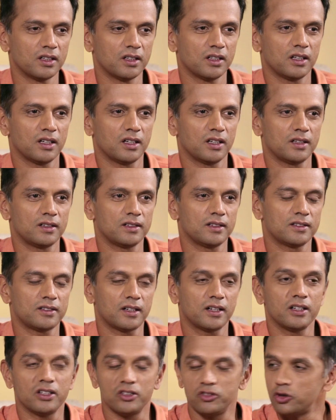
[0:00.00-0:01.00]
started
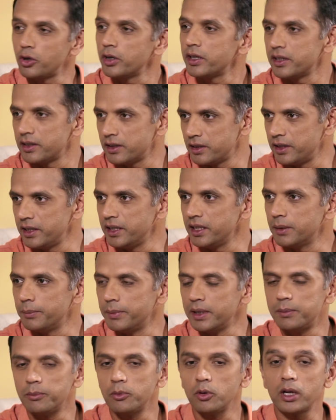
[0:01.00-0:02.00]
enjoying reading a bit more, and I
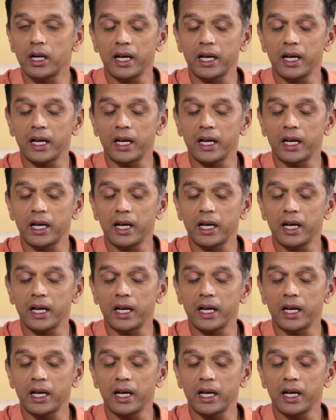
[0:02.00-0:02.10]
actually